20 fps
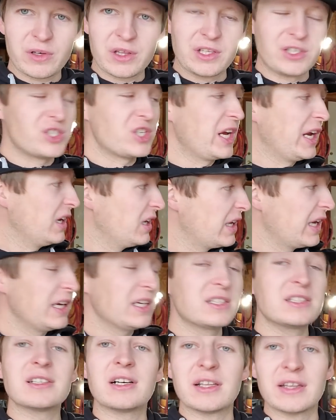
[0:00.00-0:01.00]
to the chain
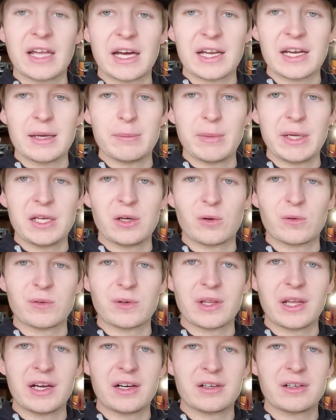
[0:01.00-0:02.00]
case on that M8
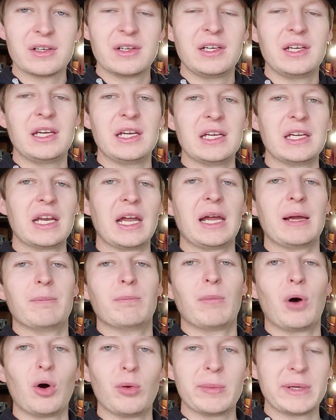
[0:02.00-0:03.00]
over there in a
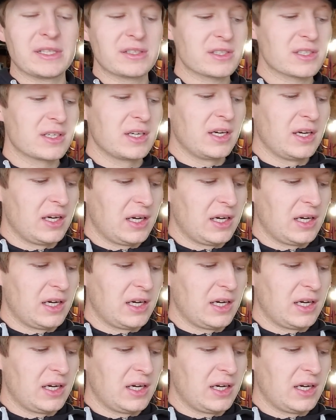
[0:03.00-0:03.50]
moment,